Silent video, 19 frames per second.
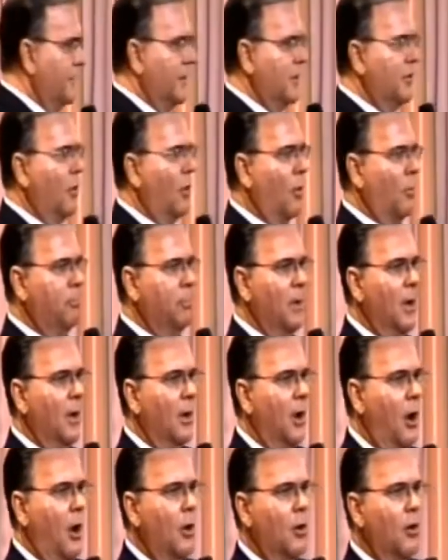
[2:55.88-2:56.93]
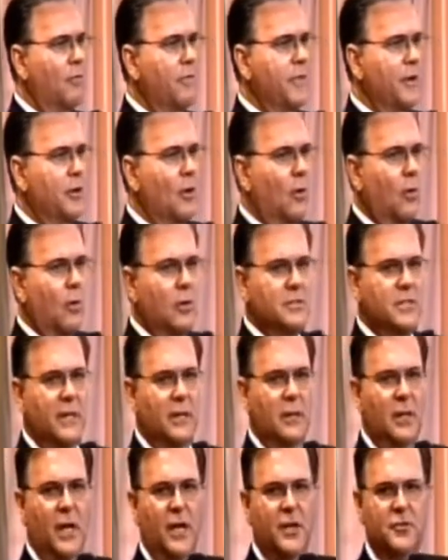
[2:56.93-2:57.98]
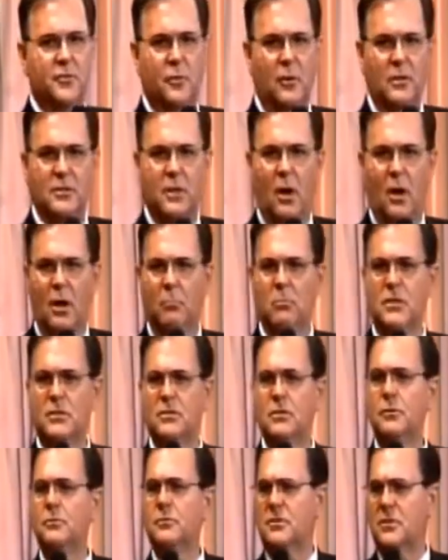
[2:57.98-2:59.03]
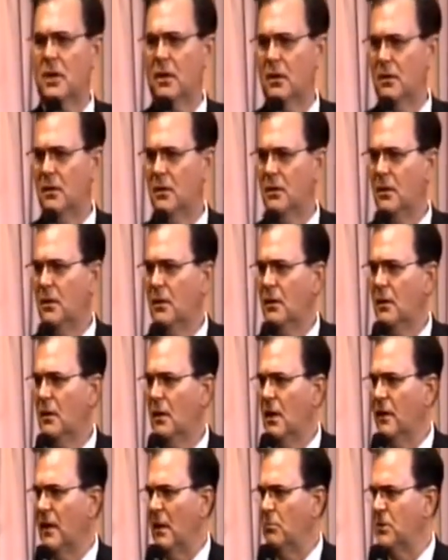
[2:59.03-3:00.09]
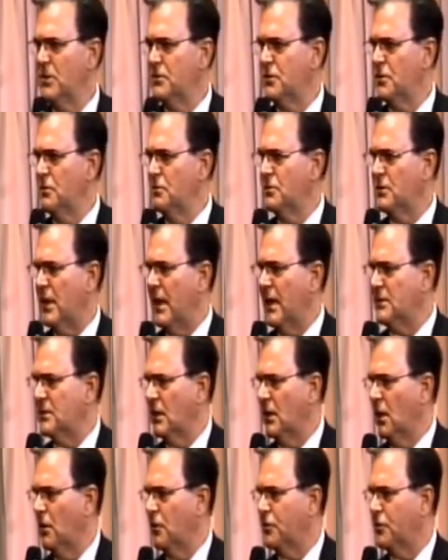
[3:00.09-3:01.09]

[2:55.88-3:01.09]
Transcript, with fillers: door, all over the doors in Israel. It's called a mezuzah. And that mezuzah has a little